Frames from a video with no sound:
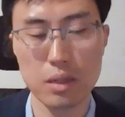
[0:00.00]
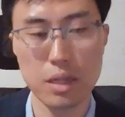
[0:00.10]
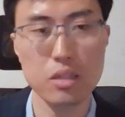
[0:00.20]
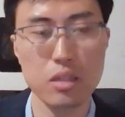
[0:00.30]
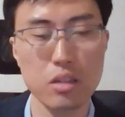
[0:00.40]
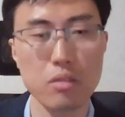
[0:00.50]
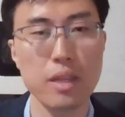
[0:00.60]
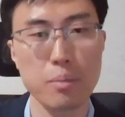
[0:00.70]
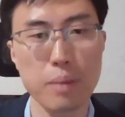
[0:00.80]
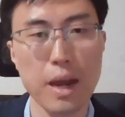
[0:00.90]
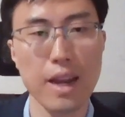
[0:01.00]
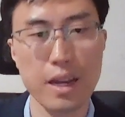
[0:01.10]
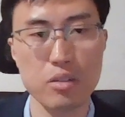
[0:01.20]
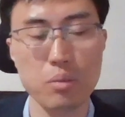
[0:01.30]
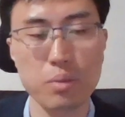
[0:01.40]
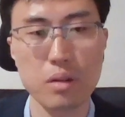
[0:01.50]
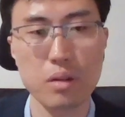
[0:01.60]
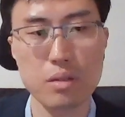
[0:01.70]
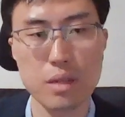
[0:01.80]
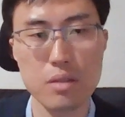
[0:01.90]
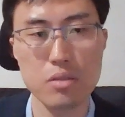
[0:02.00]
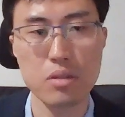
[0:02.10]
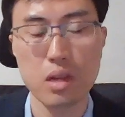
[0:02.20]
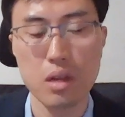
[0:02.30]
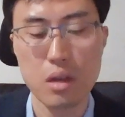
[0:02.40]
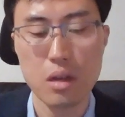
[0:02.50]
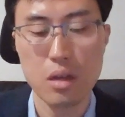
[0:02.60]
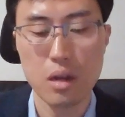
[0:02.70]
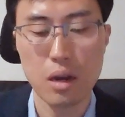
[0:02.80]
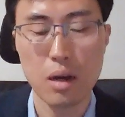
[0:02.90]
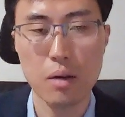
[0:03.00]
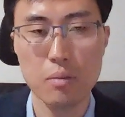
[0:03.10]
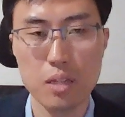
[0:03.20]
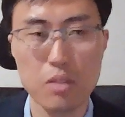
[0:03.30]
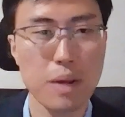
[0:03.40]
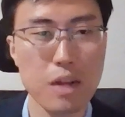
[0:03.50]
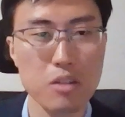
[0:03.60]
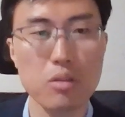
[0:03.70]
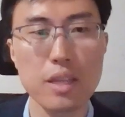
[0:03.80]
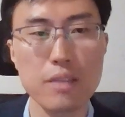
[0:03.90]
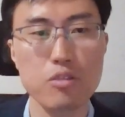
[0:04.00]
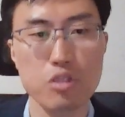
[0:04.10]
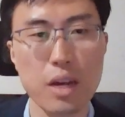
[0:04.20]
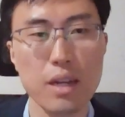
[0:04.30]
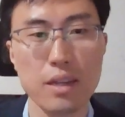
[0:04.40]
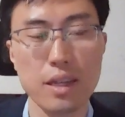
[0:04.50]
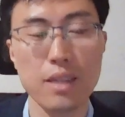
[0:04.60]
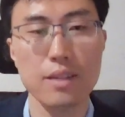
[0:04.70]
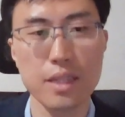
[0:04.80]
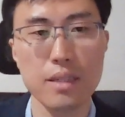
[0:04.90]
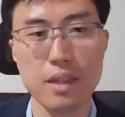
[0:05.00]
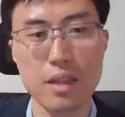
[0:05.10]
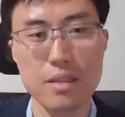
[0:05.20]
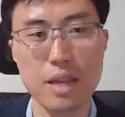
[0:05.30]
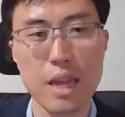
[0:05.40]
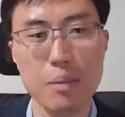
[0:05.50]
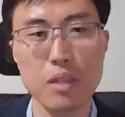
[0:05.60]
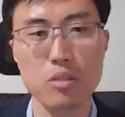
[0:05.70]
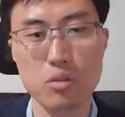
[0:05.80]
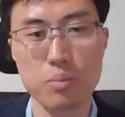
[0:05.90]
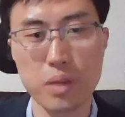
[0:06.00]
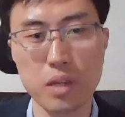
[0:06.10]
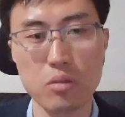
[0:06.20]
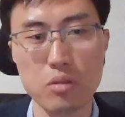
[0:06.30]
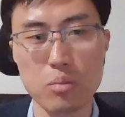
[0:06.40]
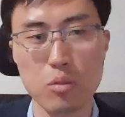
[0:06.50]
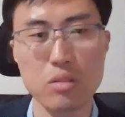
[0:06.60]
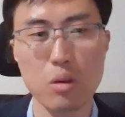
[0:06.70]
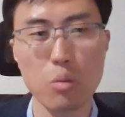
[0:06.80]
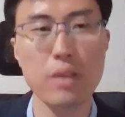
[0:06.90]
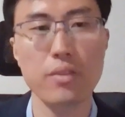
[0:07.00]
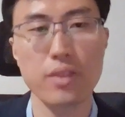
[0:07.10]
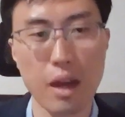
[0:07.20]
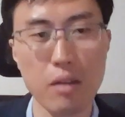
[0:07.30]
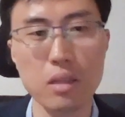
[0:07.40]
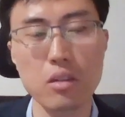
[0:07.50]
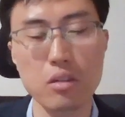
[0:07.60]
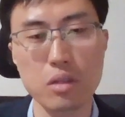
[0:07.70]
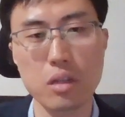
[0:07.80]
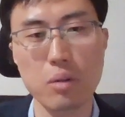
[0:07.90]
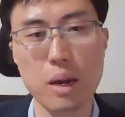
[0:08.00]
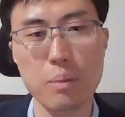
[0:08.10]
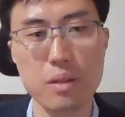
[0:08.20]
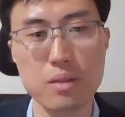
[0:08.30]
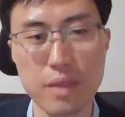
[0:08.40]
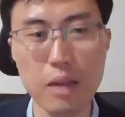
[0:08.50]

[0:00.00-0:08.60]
continue their bilateral process, especially if China indeed is aiming to build more than 1,000 nuclear weapons.